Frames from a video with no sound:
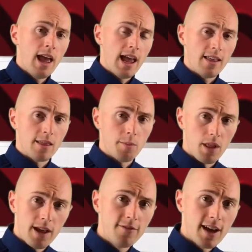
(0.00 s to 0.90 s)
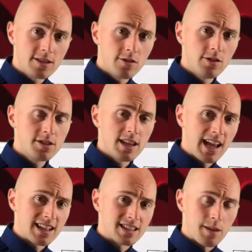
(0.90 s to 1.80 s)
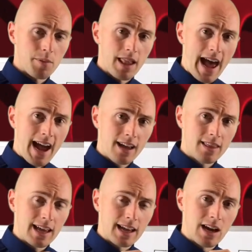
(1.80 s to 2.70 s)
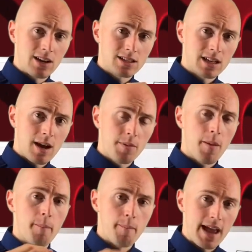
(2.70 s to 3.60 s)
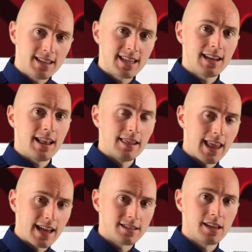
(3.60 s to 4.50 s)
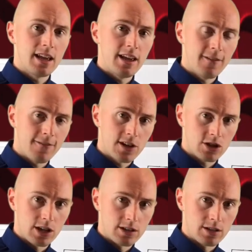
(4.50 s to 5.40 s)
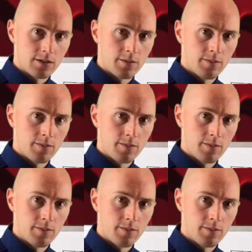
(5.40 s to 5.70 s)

In the blood vessels, it's the plaque that gunks it up, makes it less efficient.